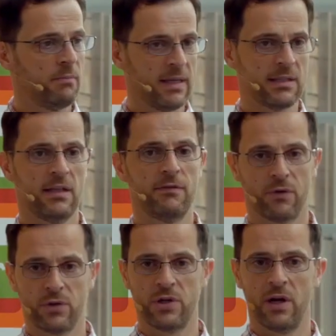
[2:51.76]
basically
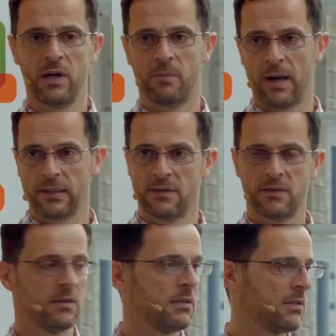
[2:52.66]
for sharing
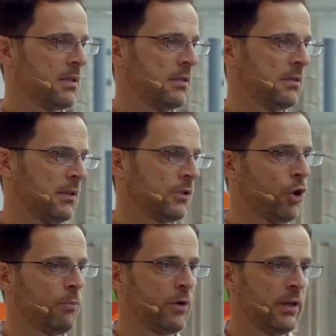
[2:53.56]
practices and
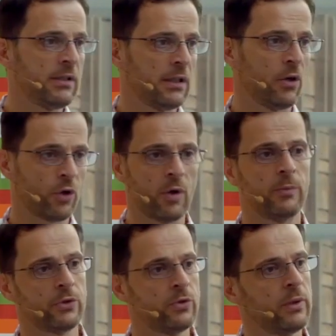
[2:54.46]
collaborating on
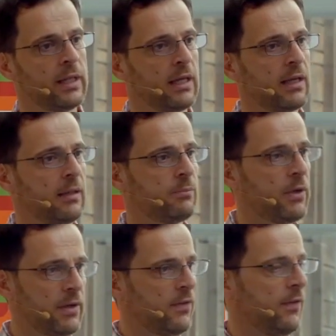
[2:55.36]
common tooling and
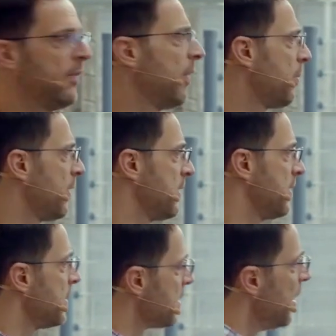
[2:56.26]
policies and
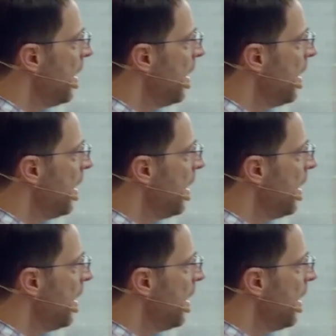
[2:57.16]
processes.